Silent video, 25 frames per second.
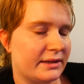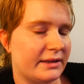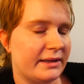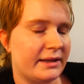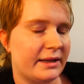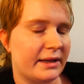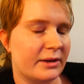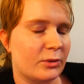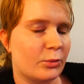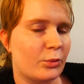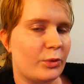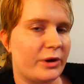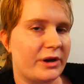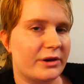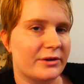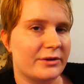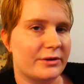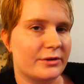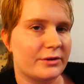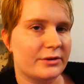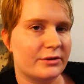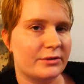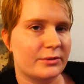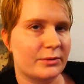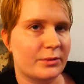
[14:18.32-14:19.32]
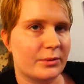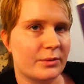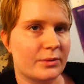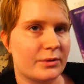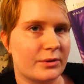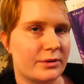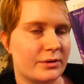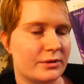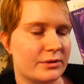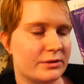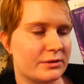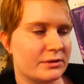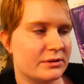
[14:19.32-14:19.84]
get weird
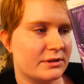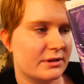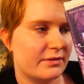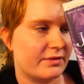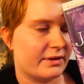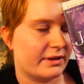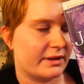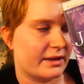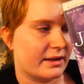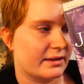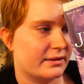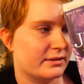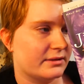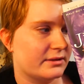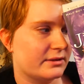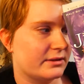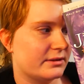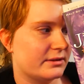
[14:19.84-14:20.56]
or stuff like that.